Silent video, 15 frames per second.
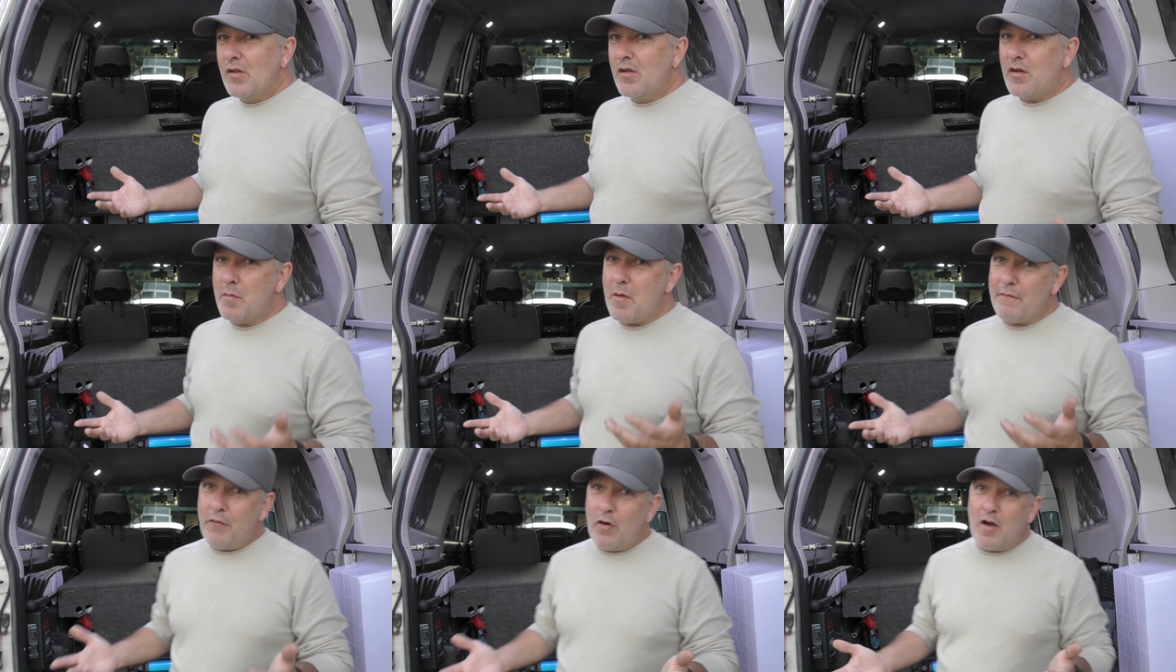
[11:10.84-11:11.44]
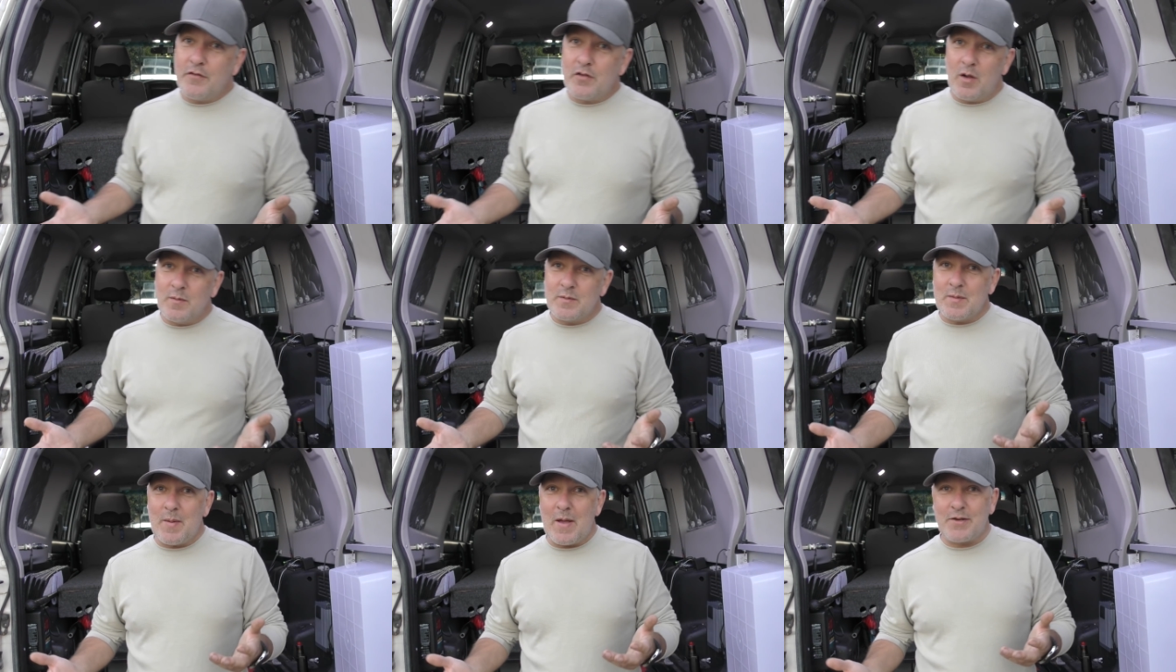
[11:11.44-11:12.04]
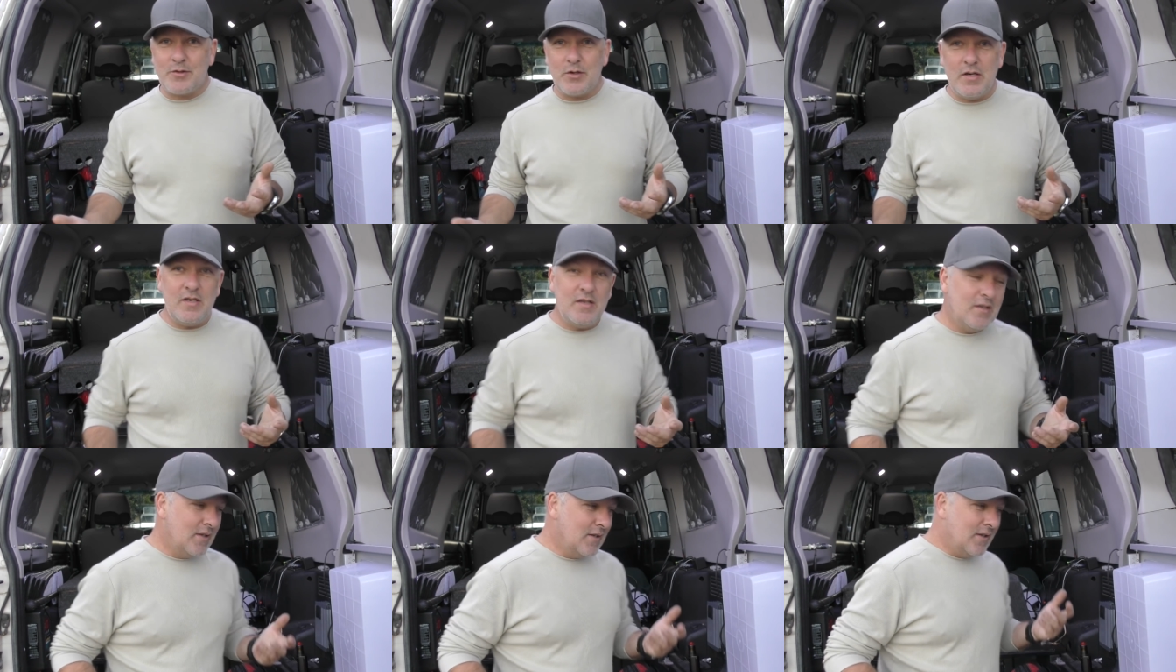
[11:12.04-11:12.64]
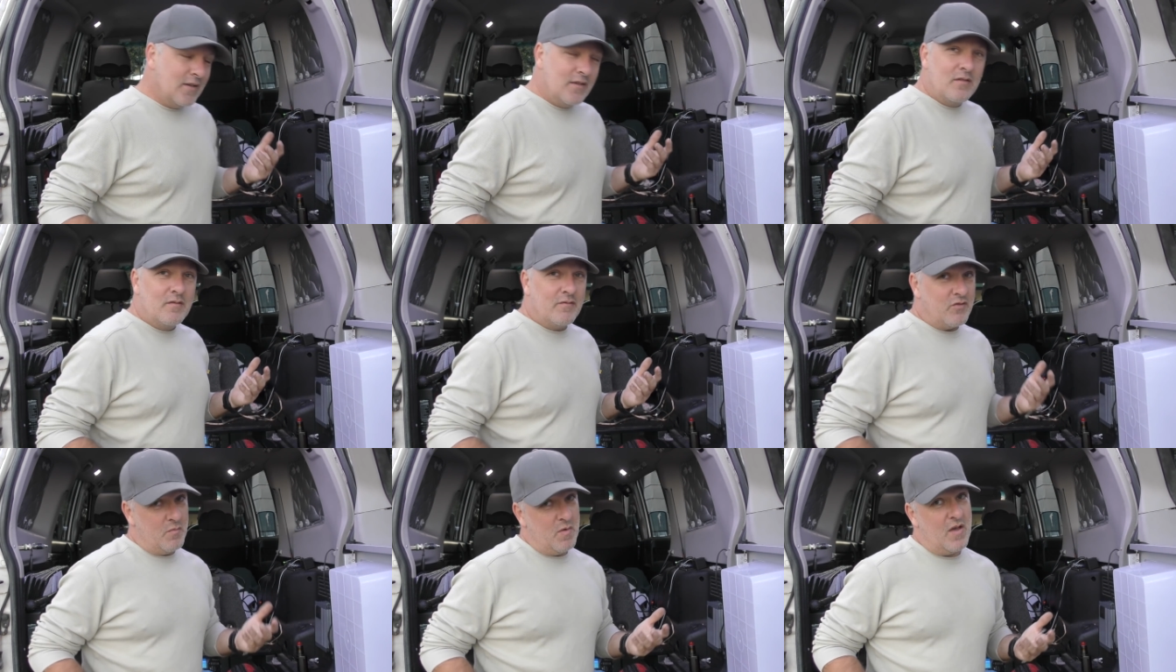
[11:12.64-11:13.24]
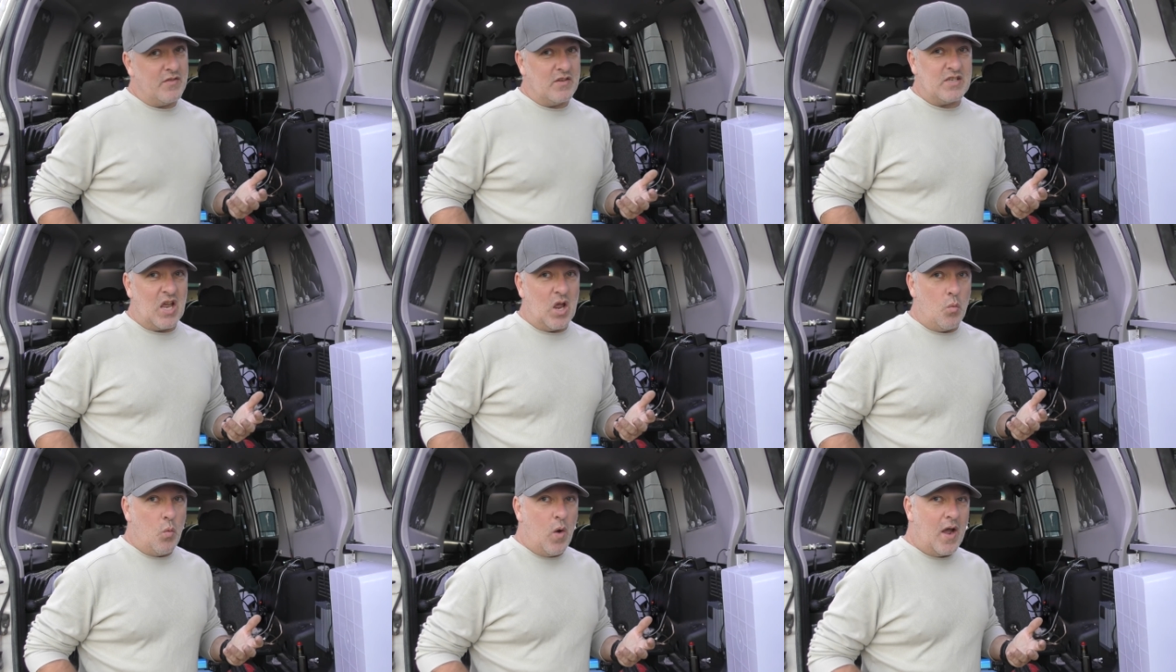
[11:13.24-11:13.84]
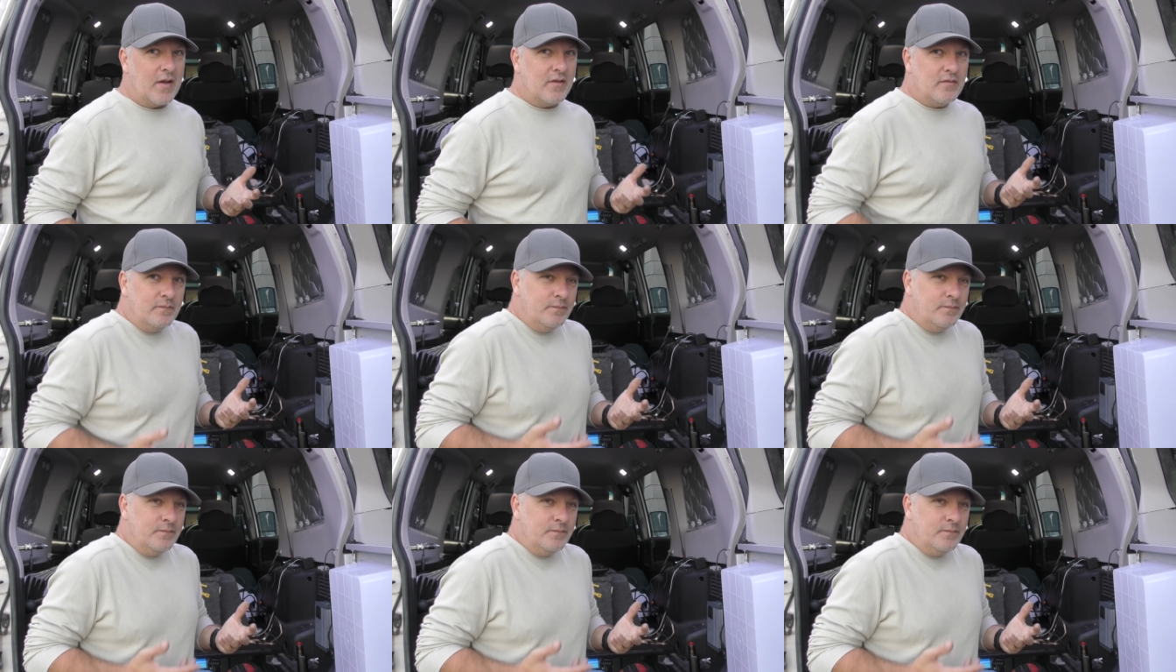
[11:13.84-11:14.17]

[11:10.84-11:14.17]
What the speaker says: we're about 5 times the battery for about the same weight.